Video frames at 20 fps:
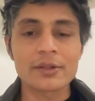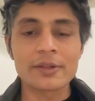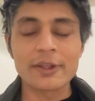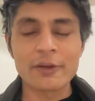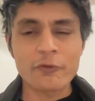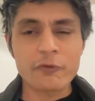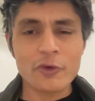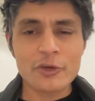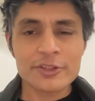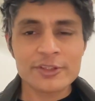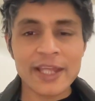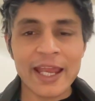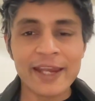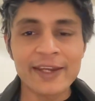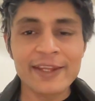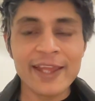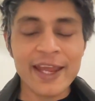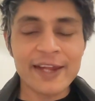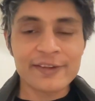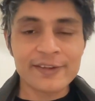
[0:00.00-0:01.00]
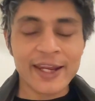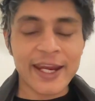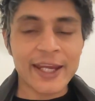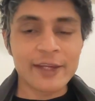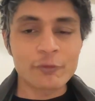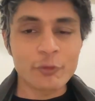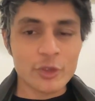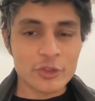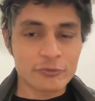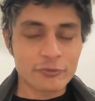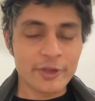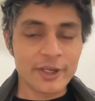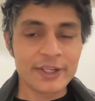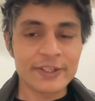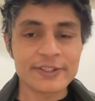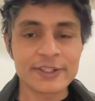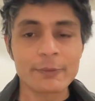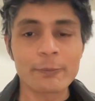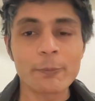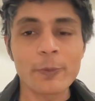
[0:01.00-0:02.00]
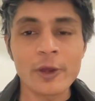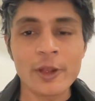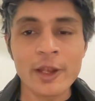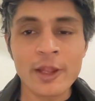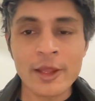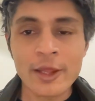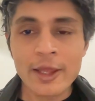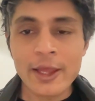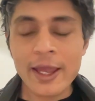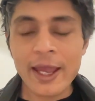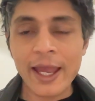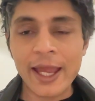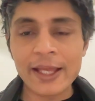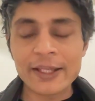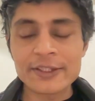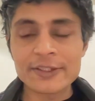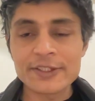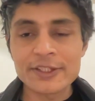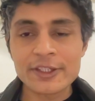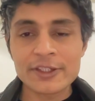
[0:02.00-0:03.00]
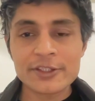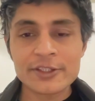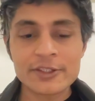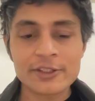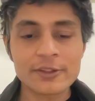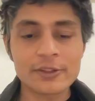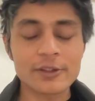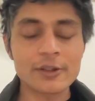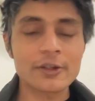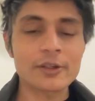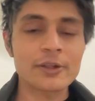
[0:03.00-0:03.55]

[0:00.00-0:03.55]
The first idea I tried was very simple. I just